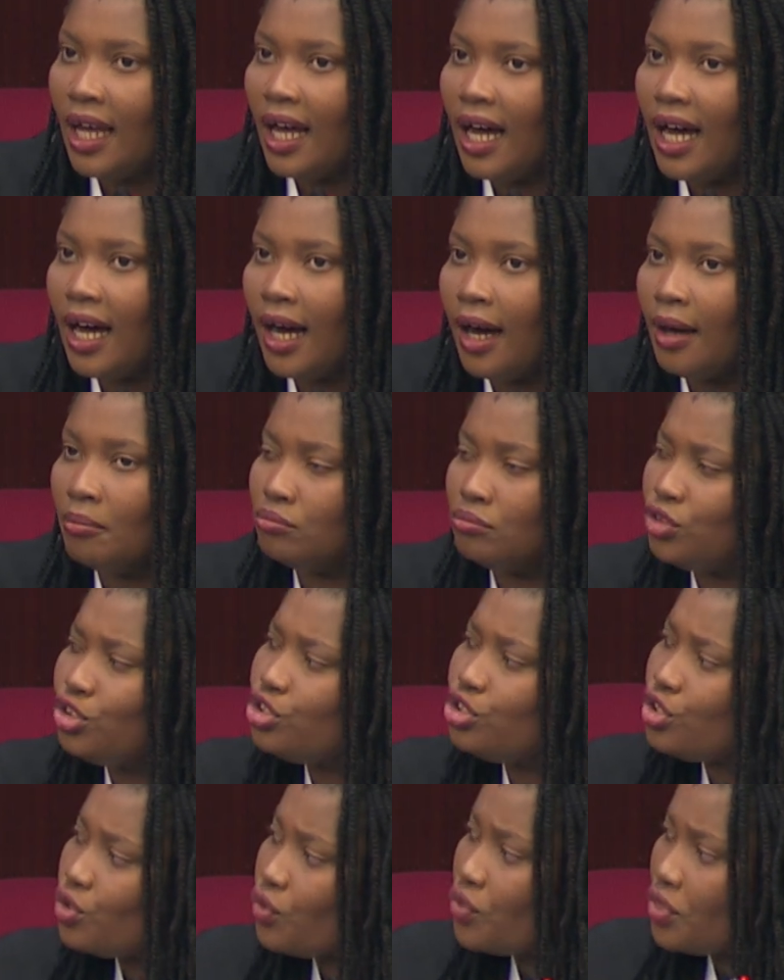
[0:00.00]

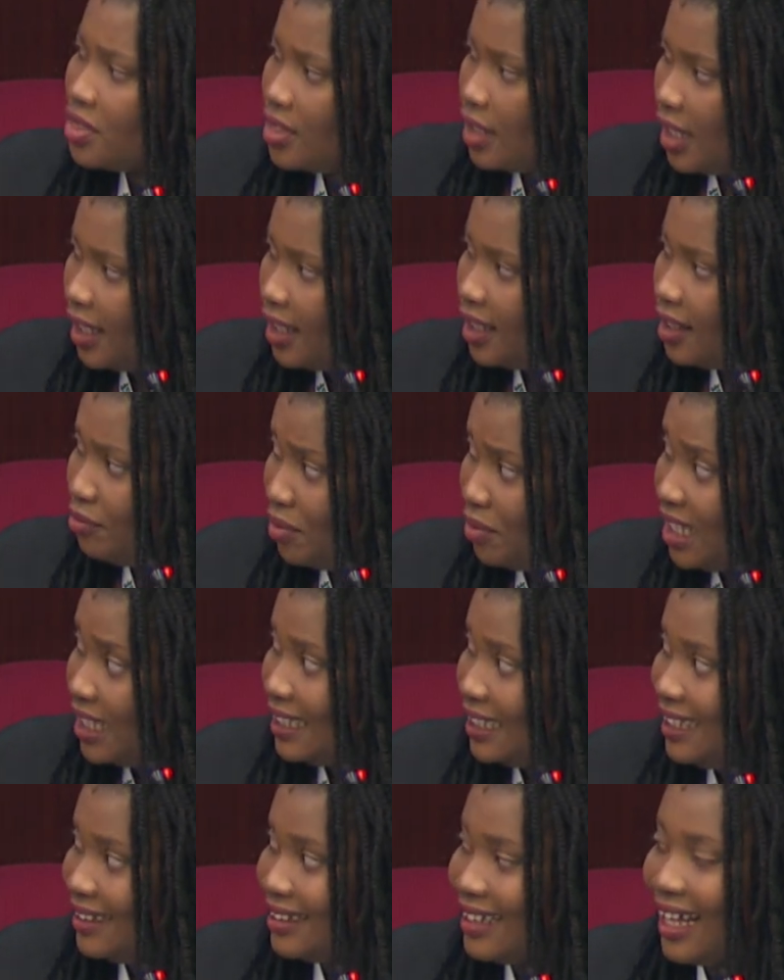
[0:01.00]
Do you think
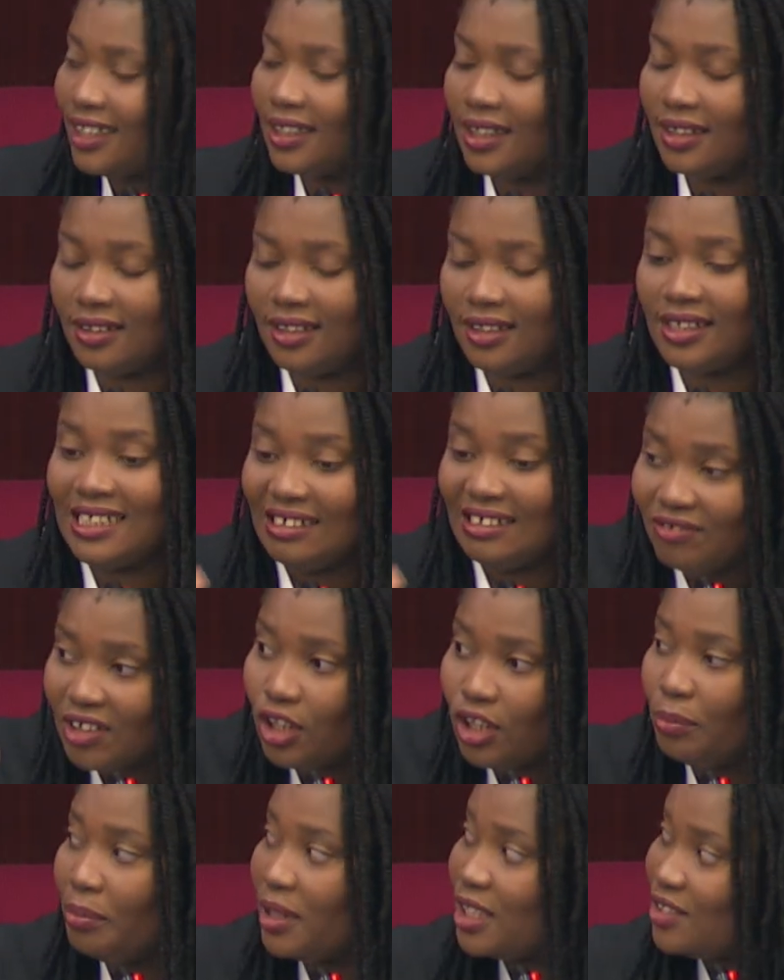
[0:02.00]
really that the
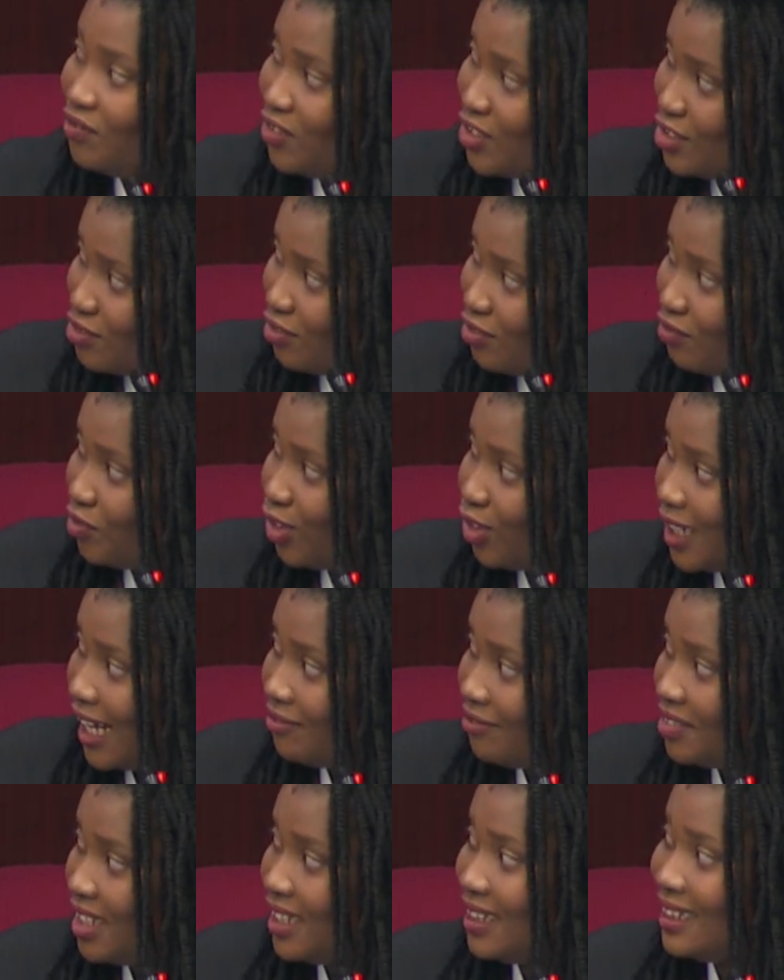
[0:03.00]
developers, first of all,
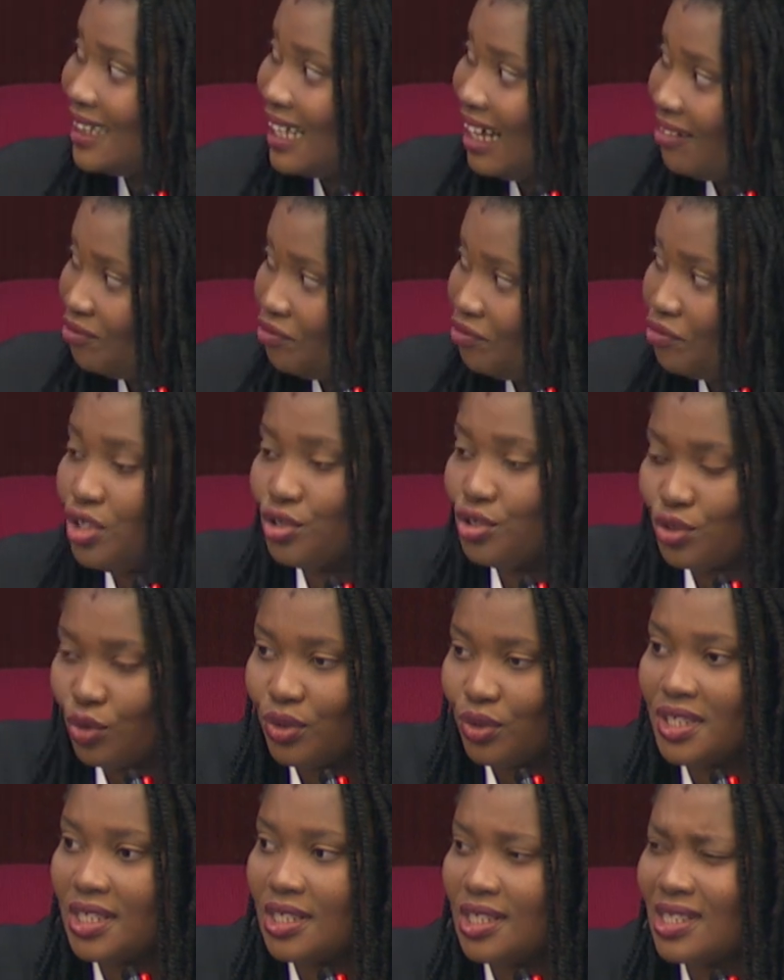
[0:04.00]
have enough
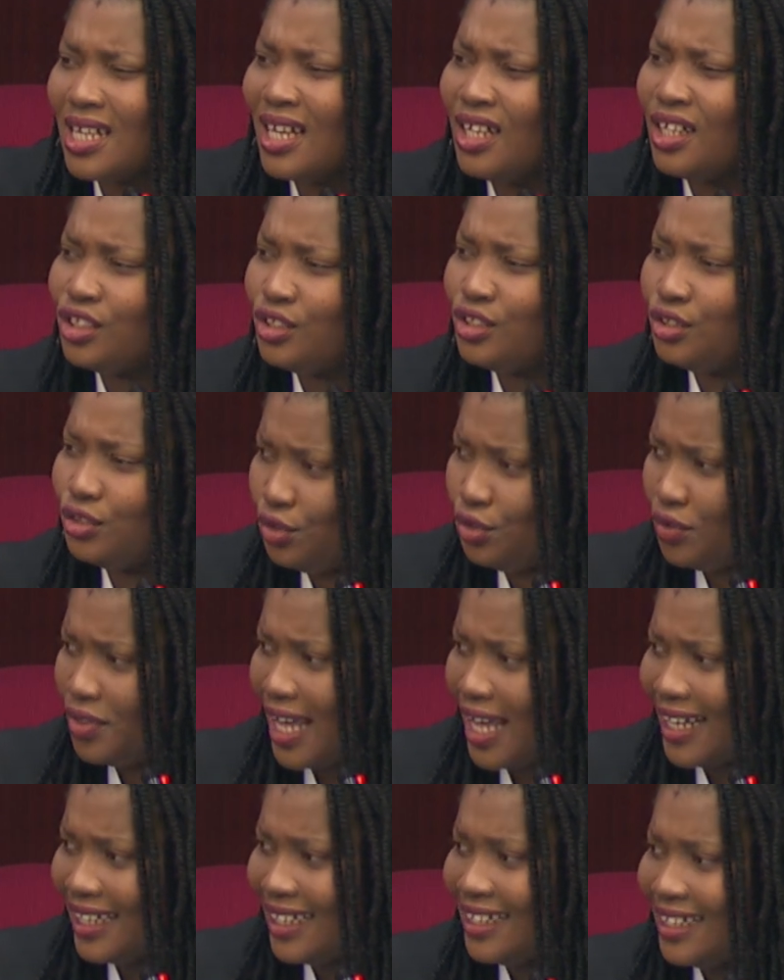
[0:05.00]
resources to do
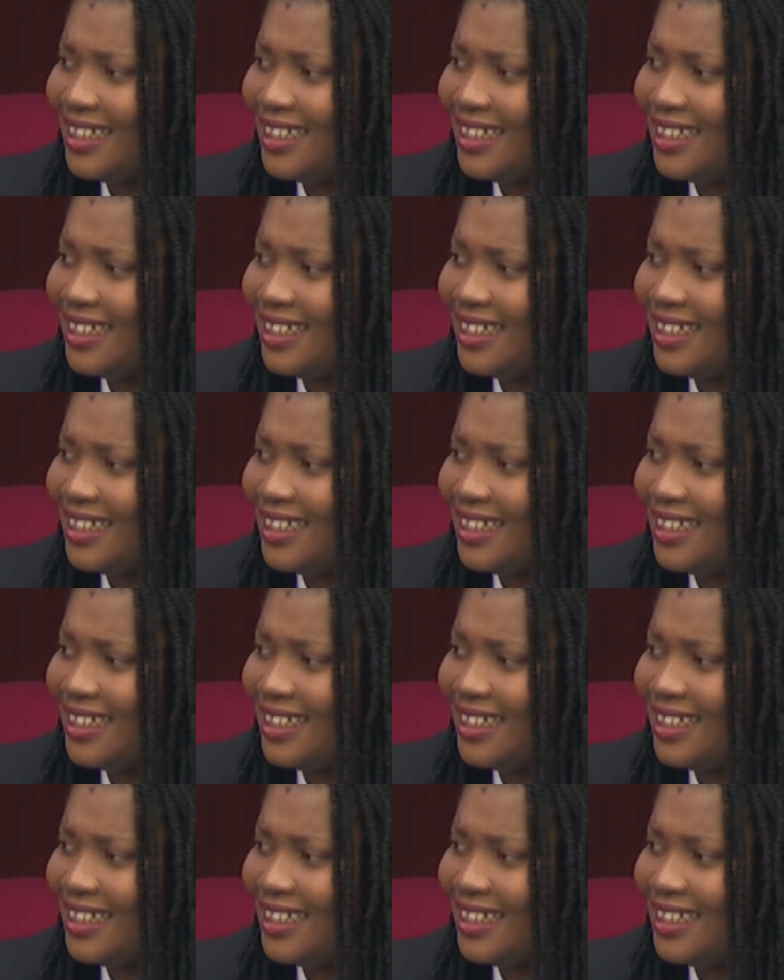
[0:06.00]
that?